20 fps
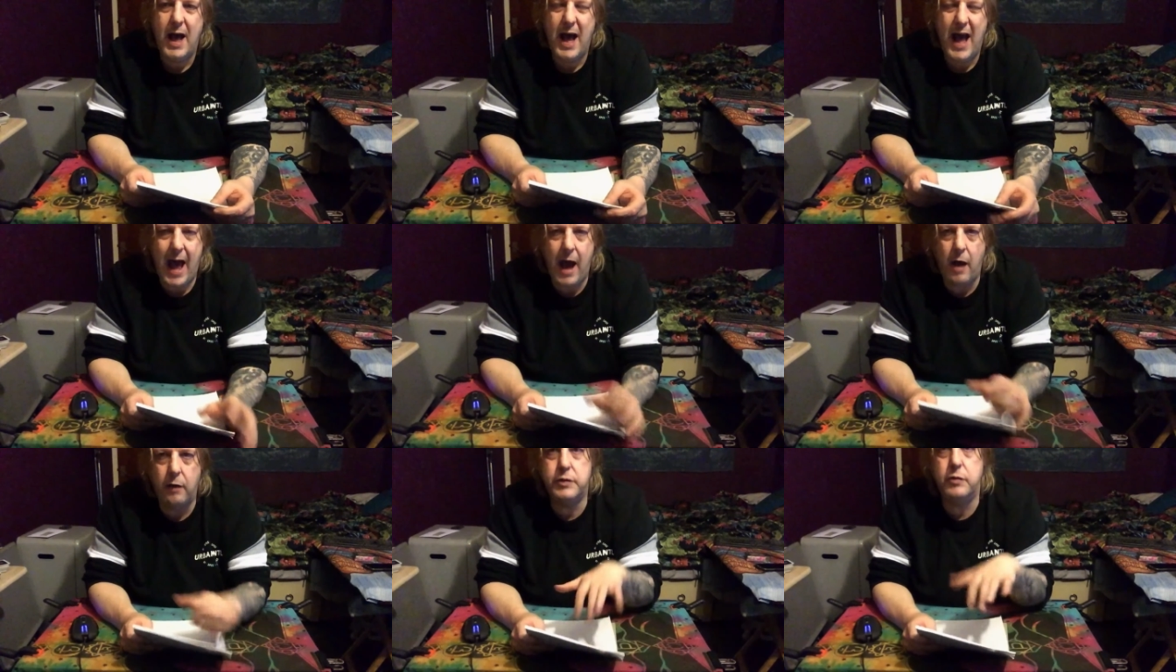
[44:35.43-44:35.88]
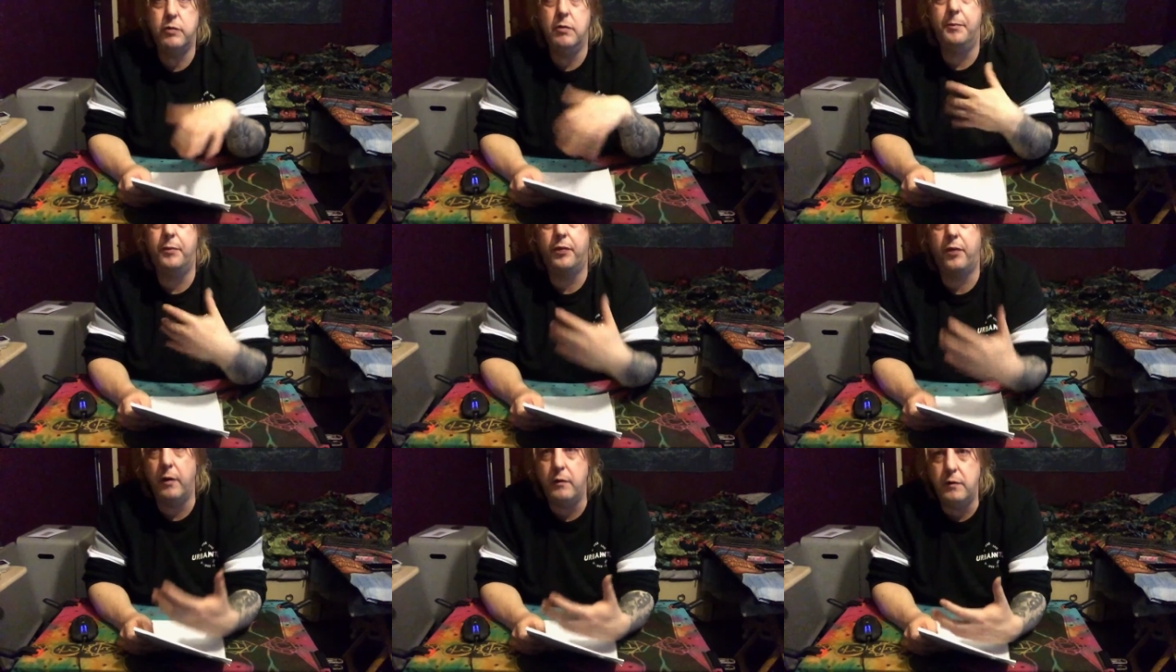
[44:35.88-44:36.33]
how to
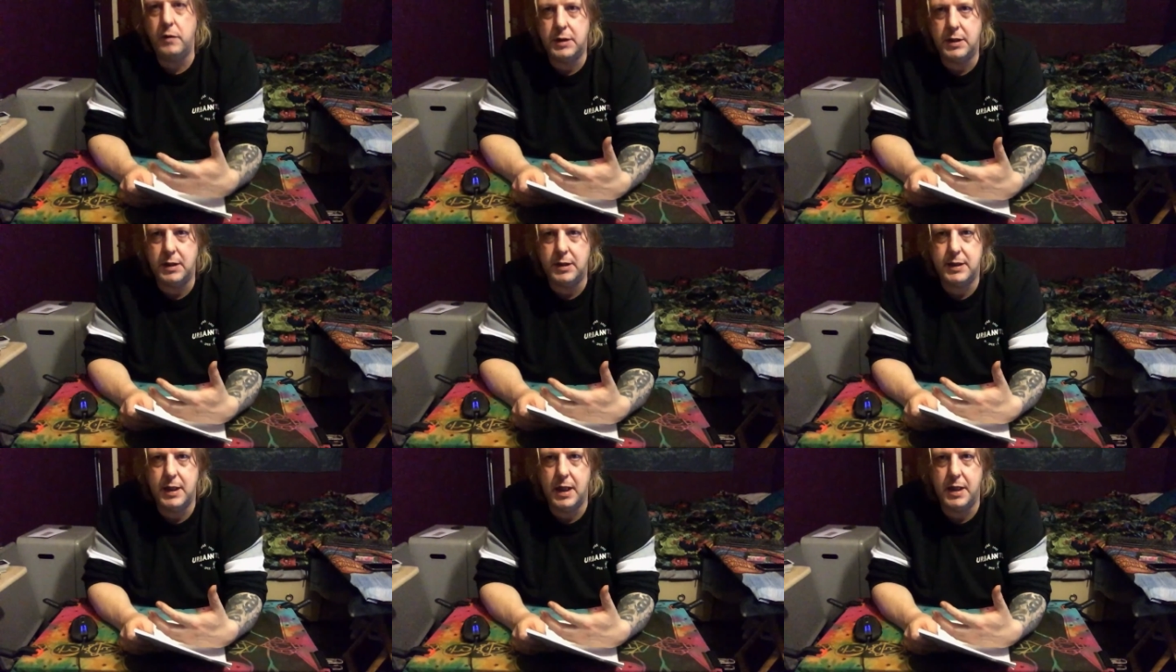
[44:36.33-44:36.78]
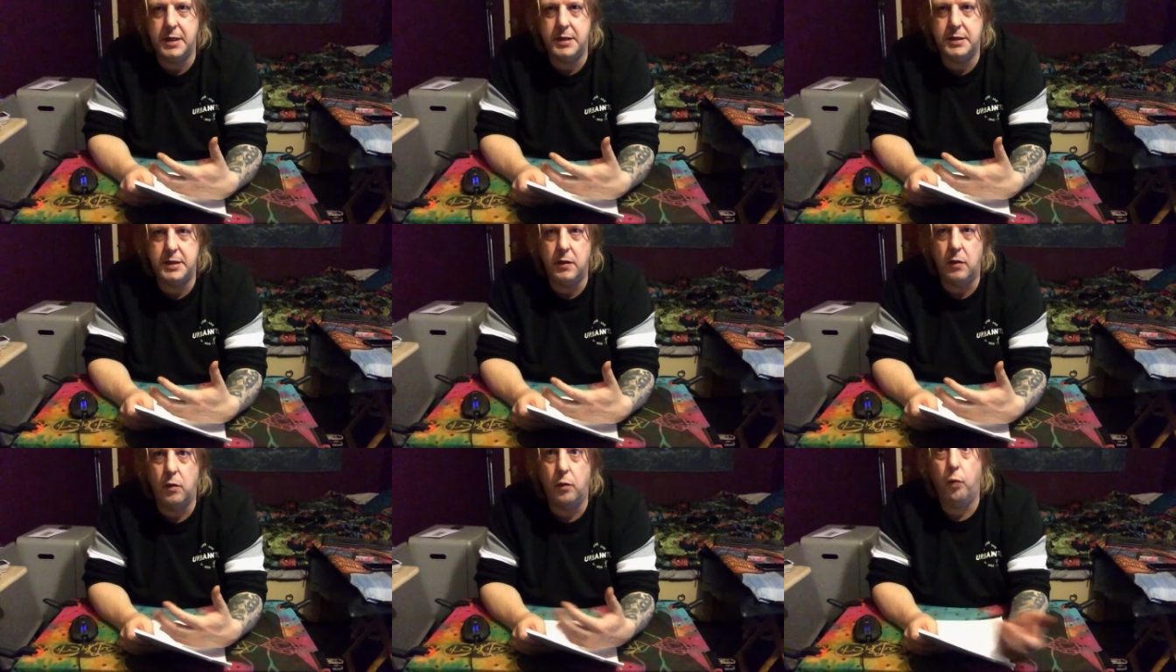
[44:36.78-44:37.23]
approach this
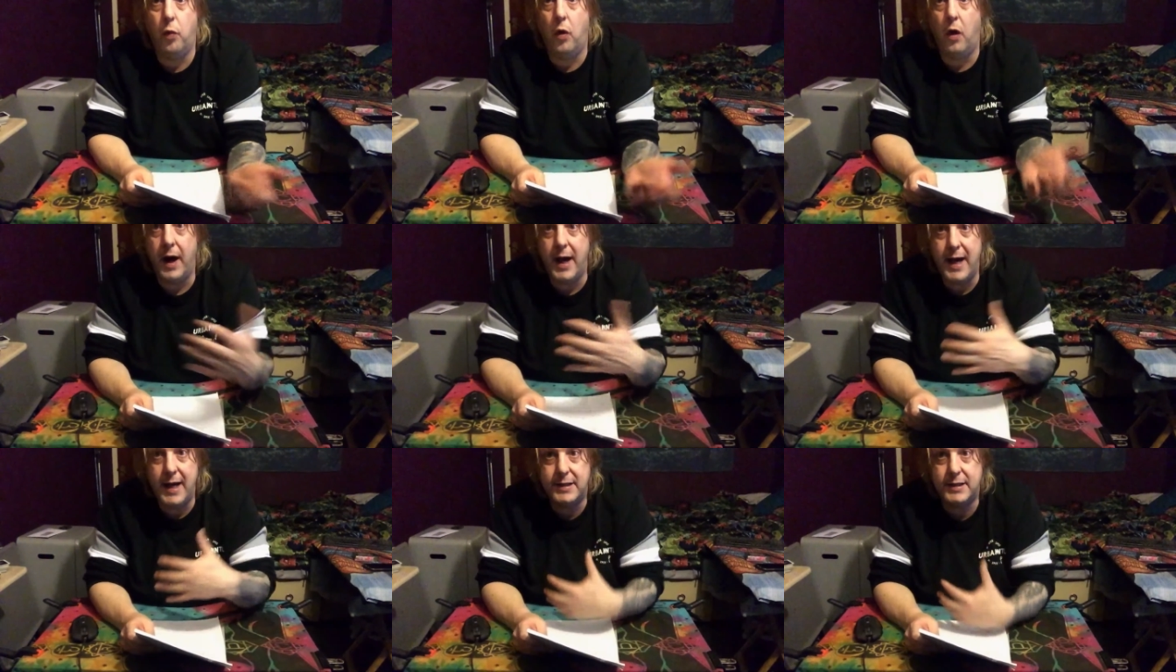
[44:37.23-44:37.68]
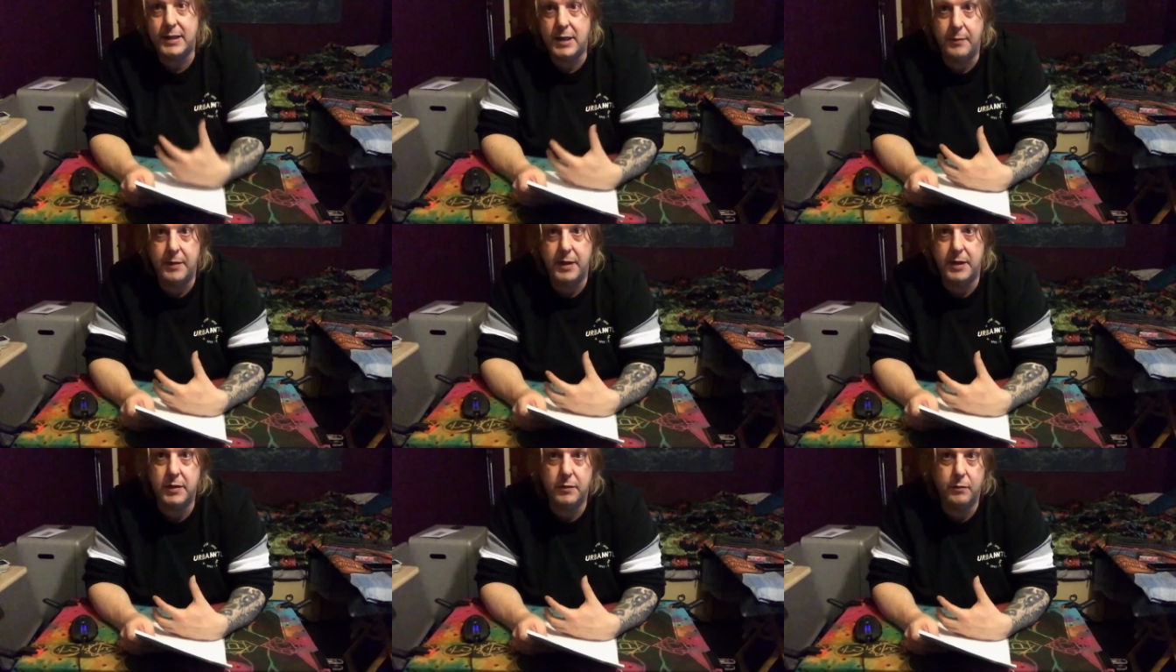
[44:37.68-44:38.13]
energy or what is
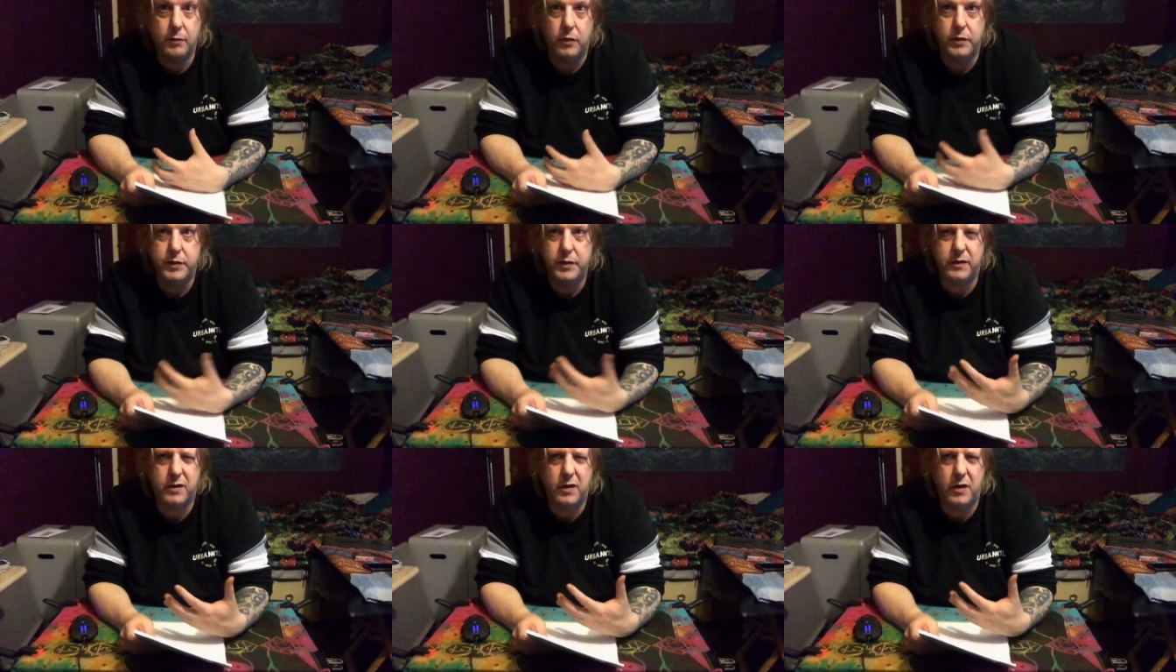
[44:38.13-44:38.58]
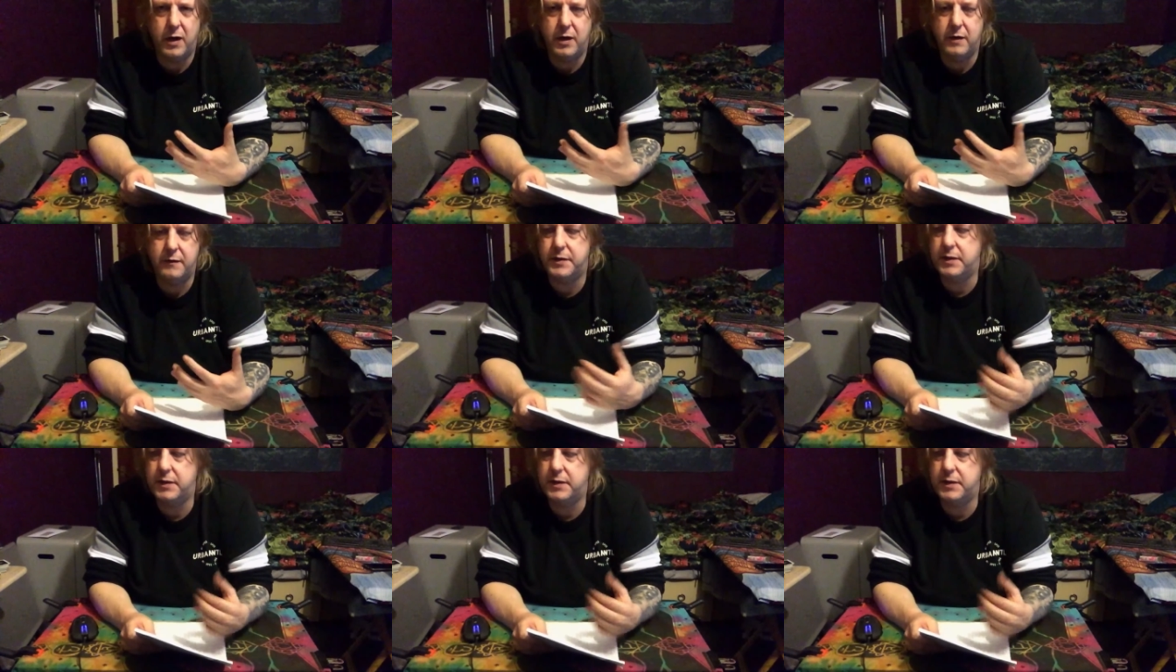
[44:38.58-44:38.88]
coming towards you kind of